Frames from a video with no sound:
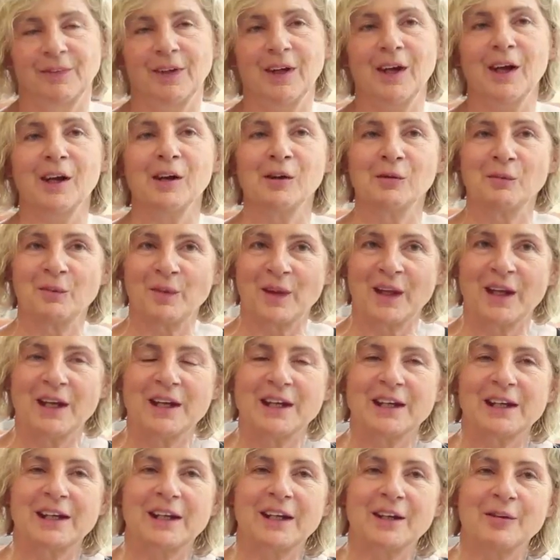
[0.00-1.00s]
must be
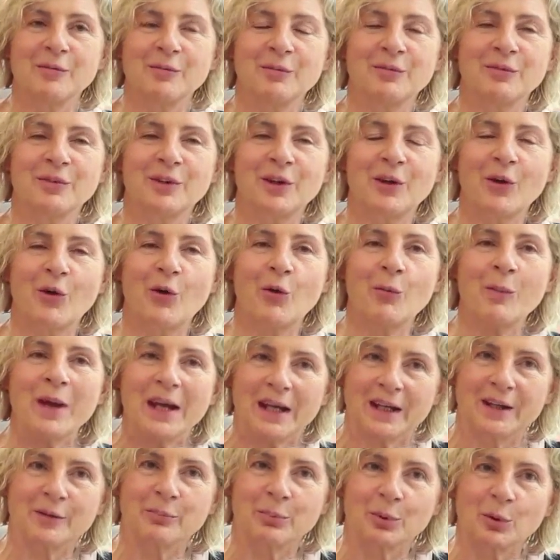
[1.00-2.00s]
always the same. In
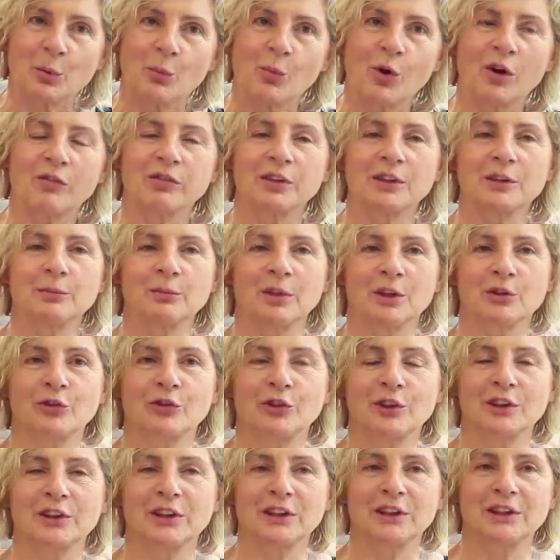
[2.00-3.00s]
the case of
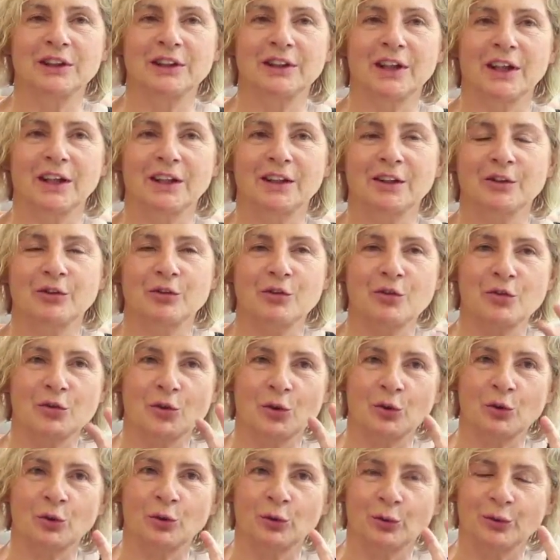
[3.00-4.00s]
diplomacy, we must promote the
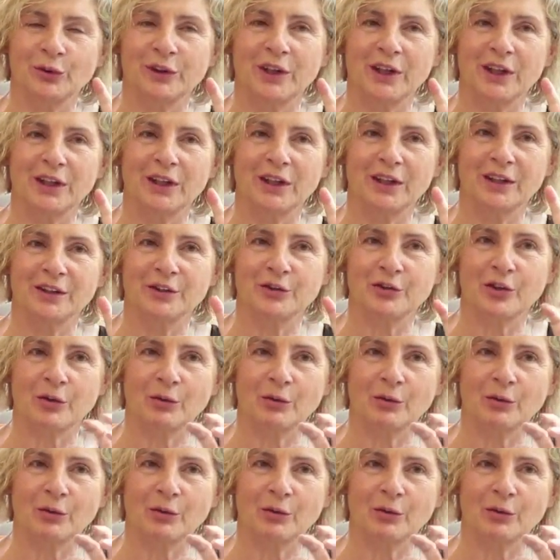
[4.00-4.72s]
image of our